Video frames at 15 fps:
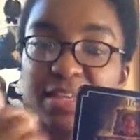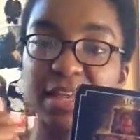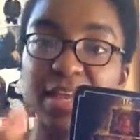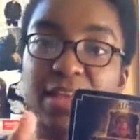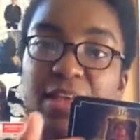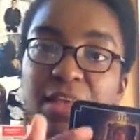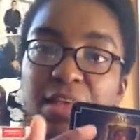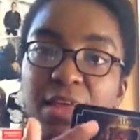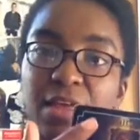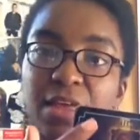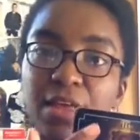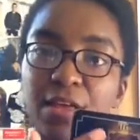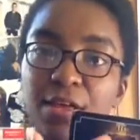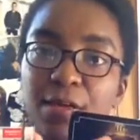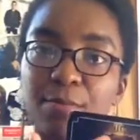Like,
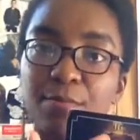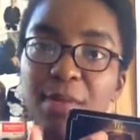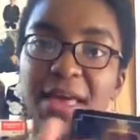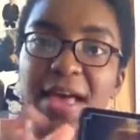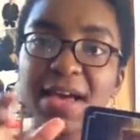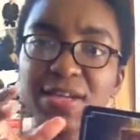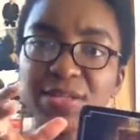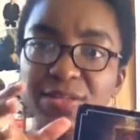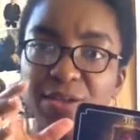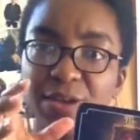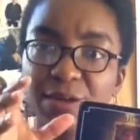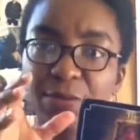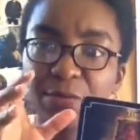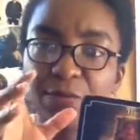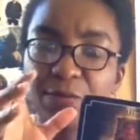my guys
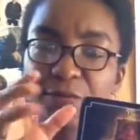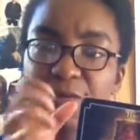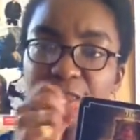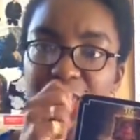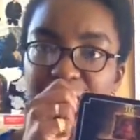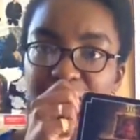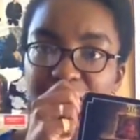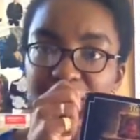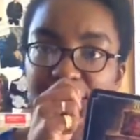feel like